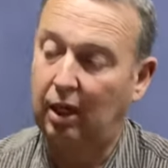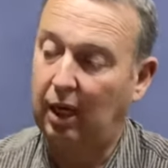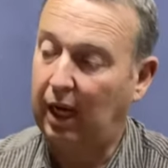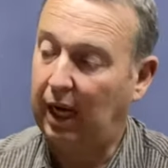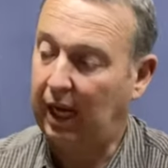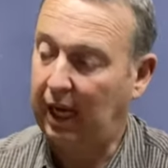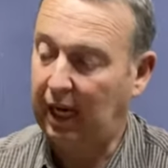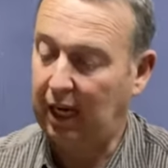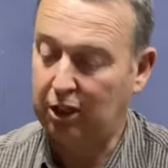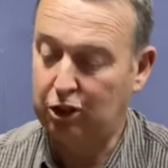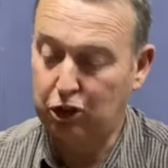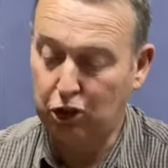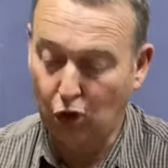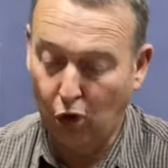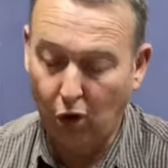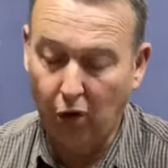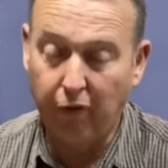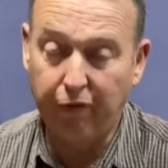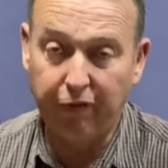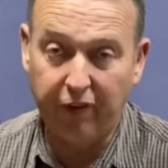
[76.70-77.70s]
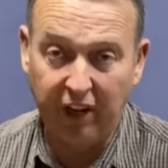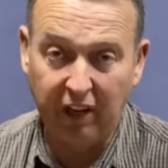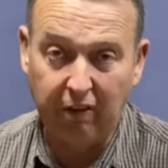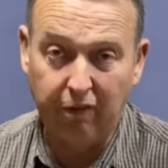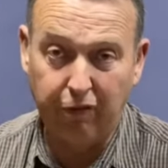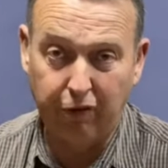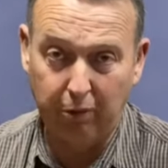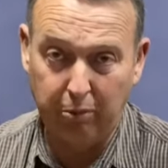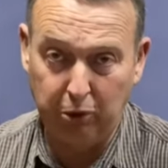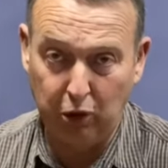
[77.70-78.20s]
uh, sore feet
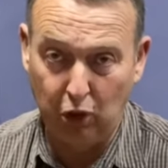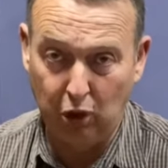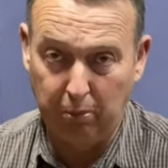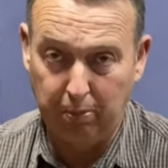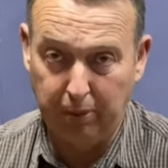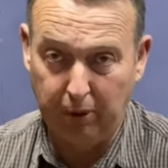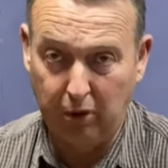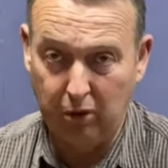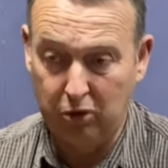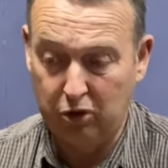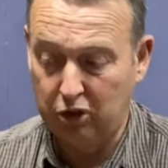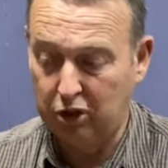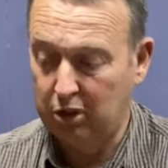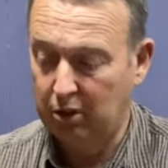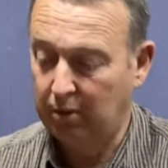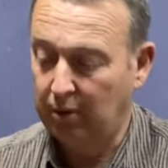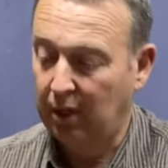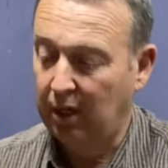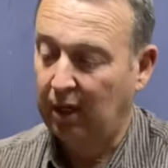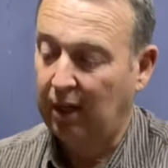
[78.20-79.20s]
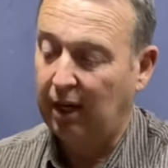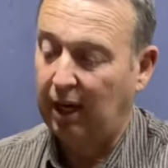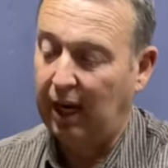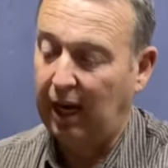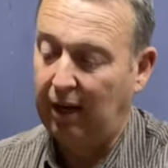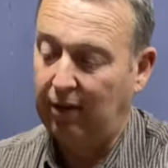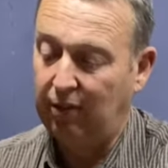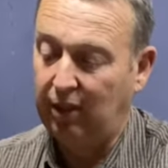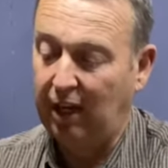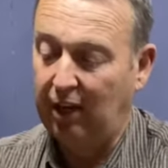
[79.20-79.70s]
from new boots.
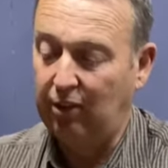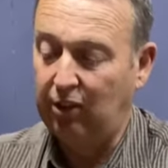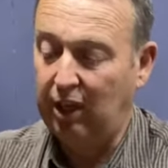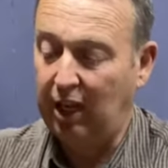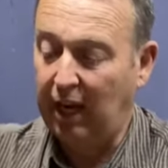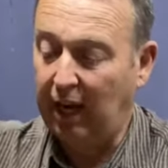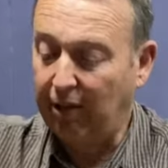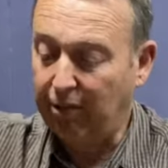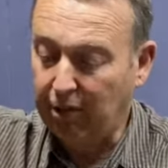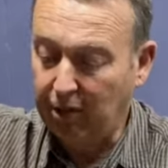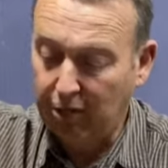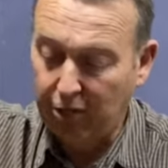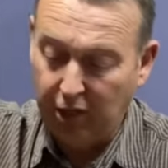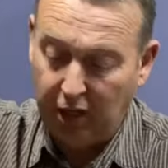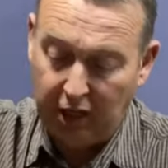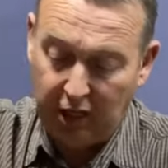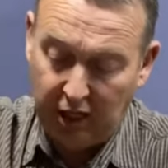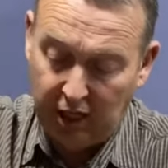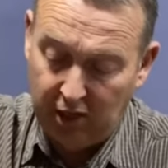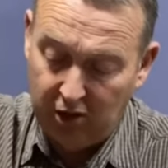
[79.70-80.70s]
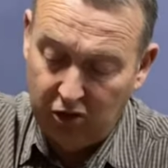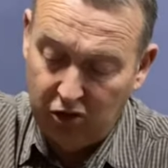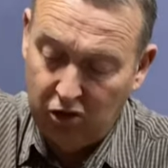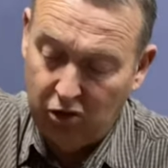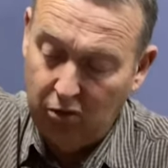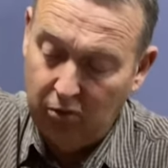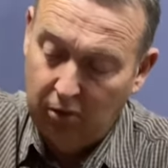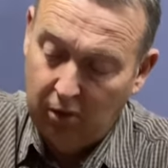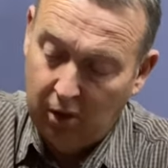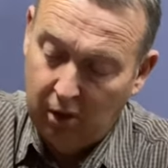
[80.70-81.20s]
And then the other thing is,
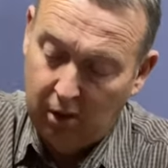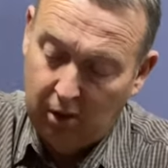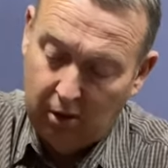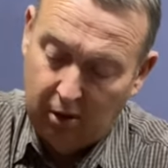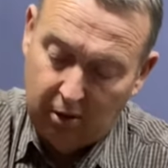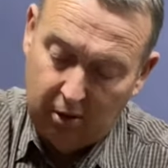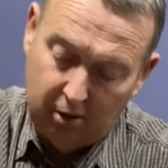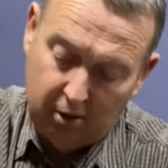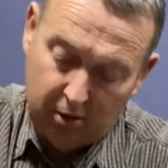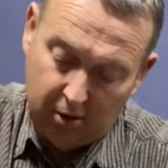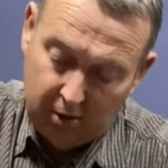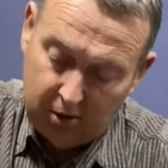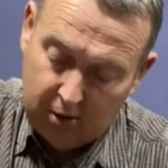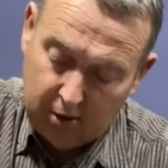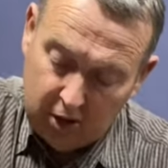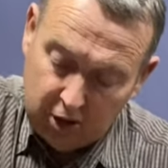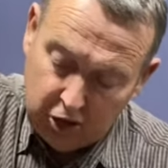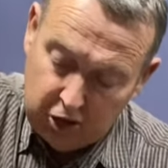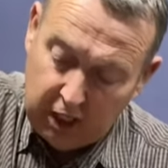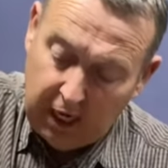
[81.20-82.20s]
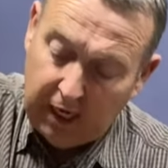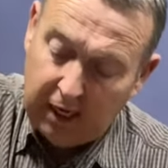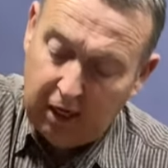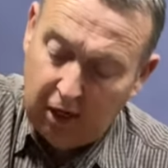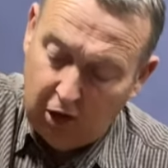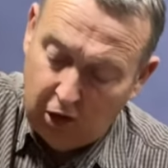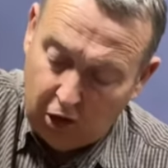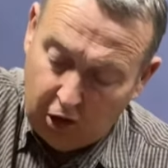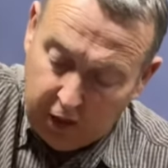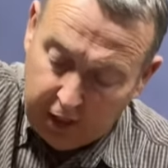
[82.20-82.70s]
the
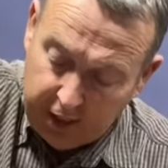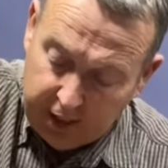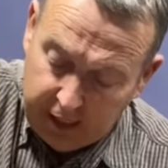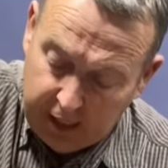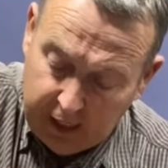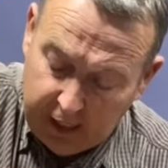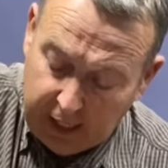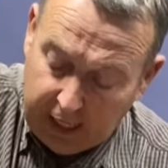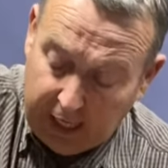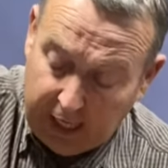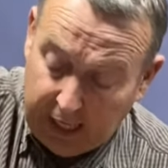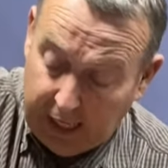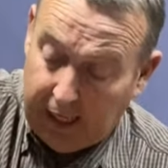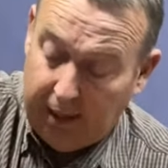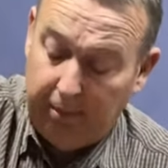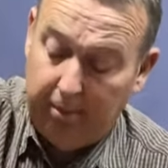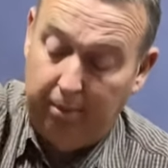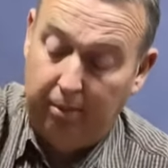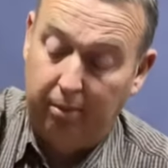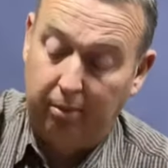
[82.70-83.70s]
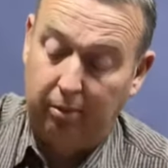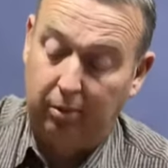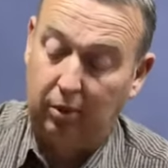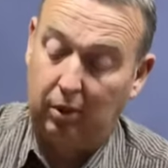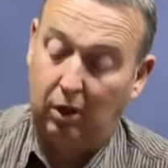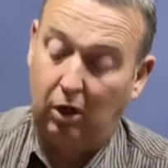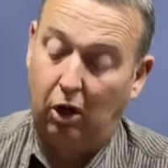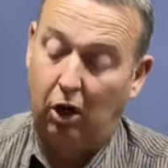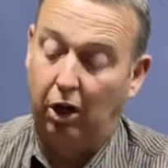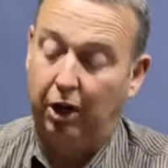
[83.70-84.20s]
second um,
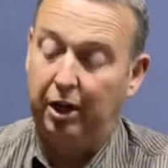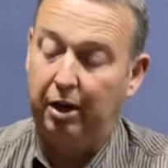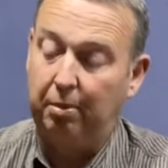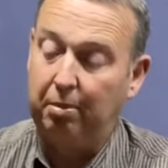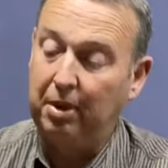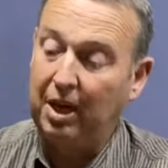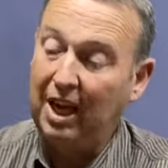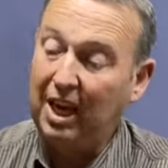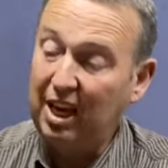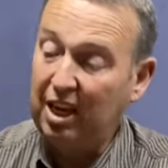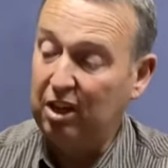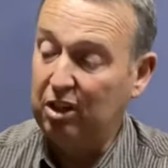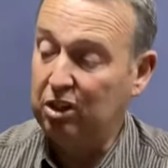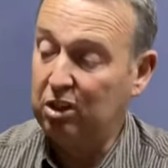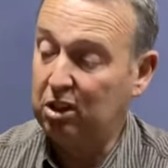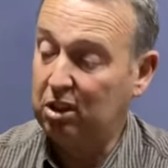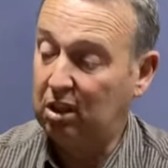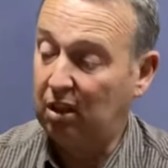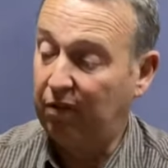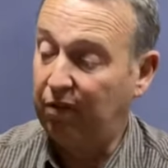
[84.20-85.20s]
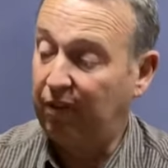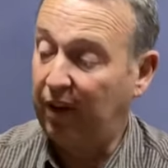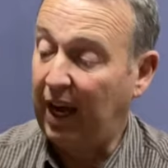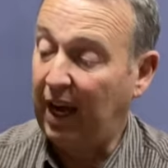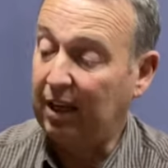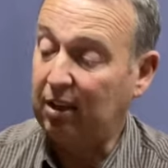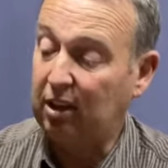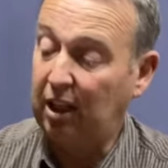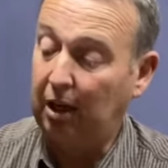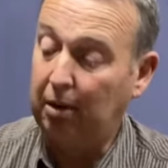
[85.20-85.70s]
item is the
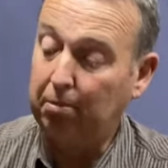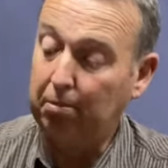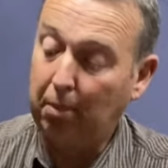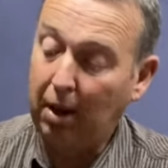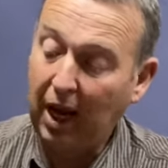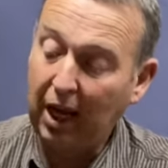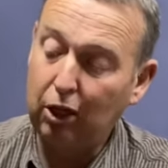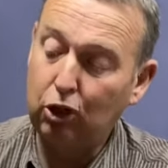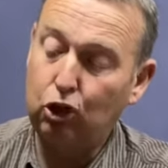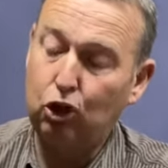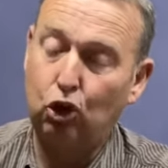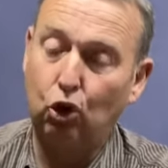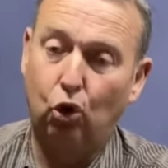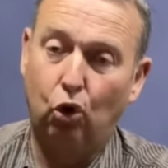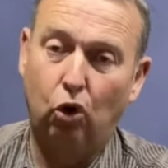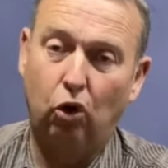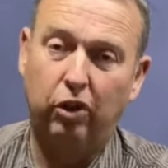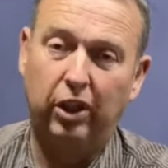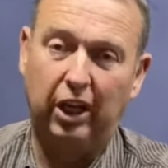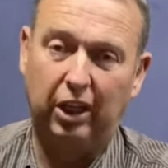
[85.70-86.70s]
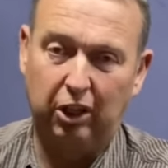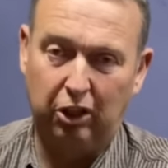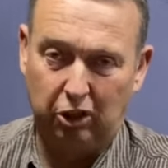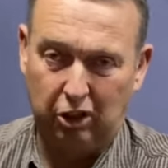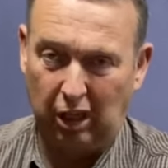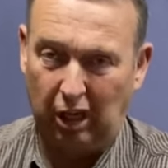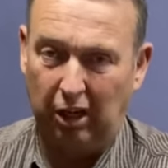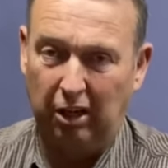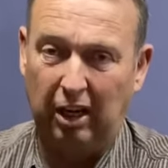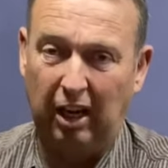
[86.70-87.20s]
fact that make sure that you
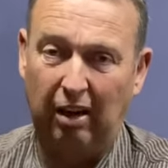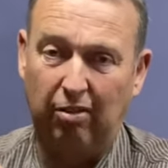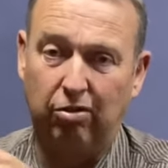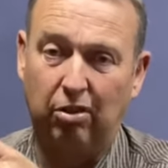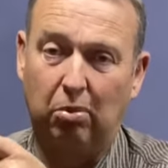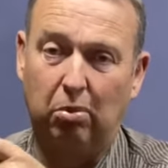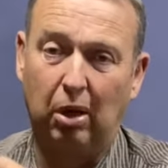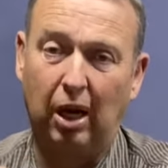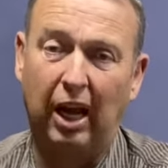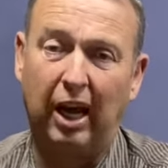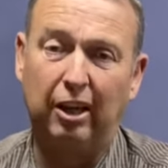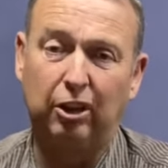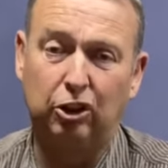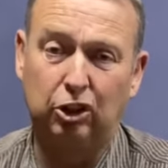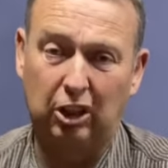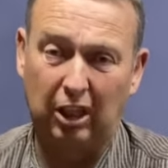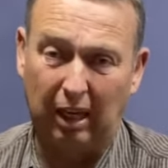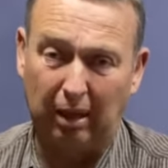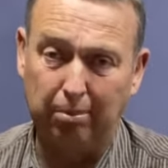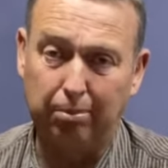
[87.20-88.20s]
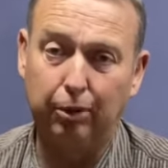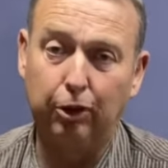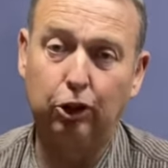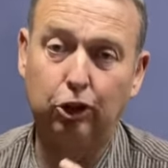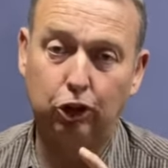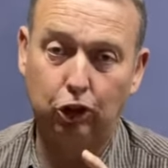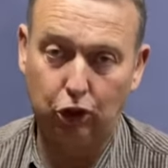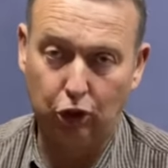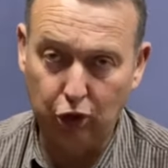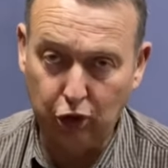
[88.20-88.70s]
don't have them laced up
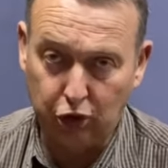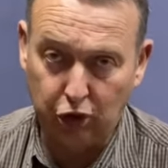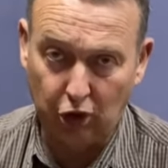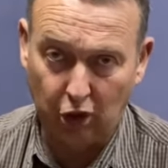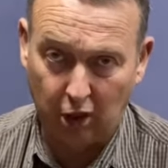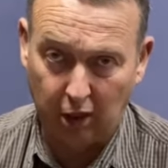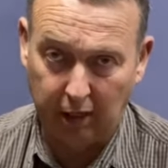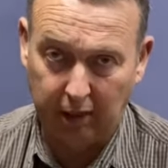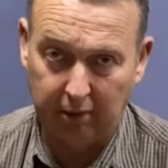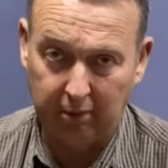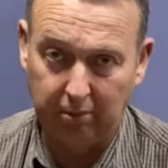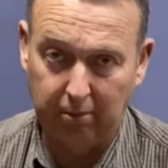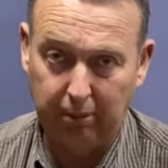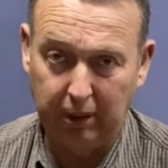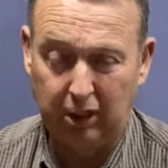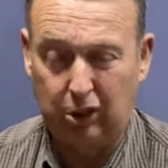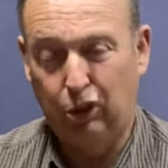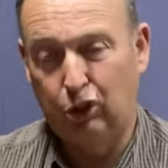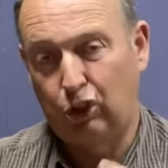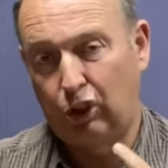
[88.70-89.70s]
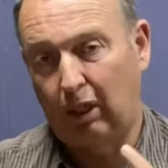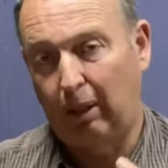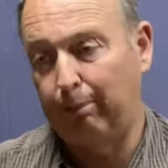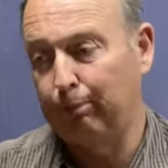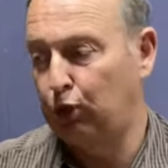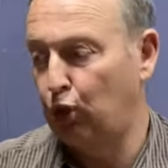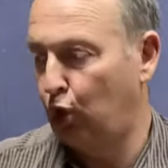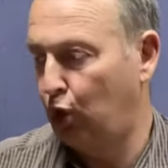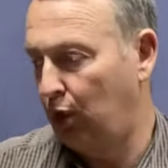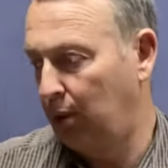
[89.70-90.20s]
too tight because
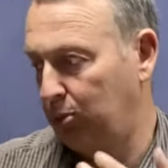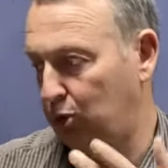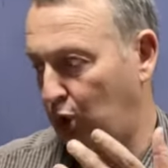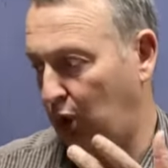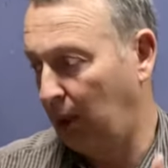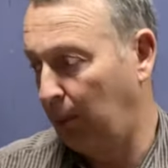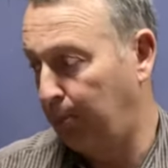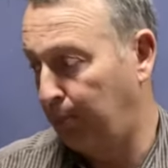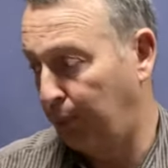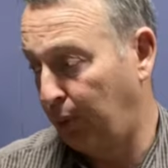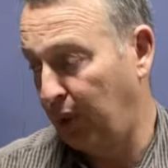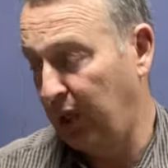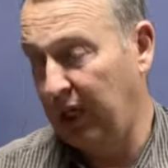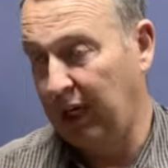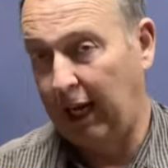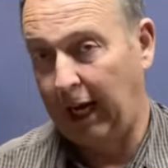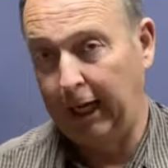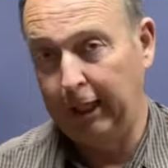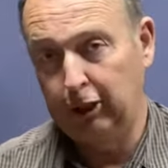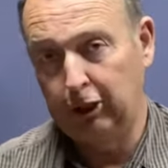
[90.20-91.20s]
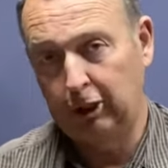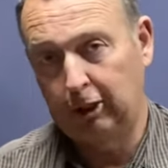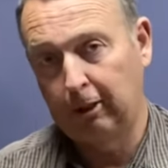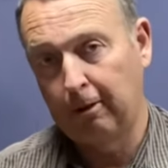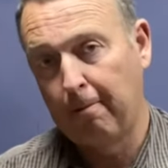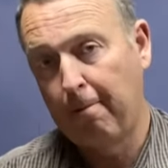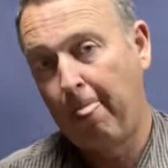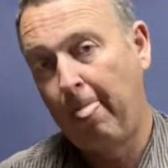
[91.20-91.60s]
sometimes they're pre-laced.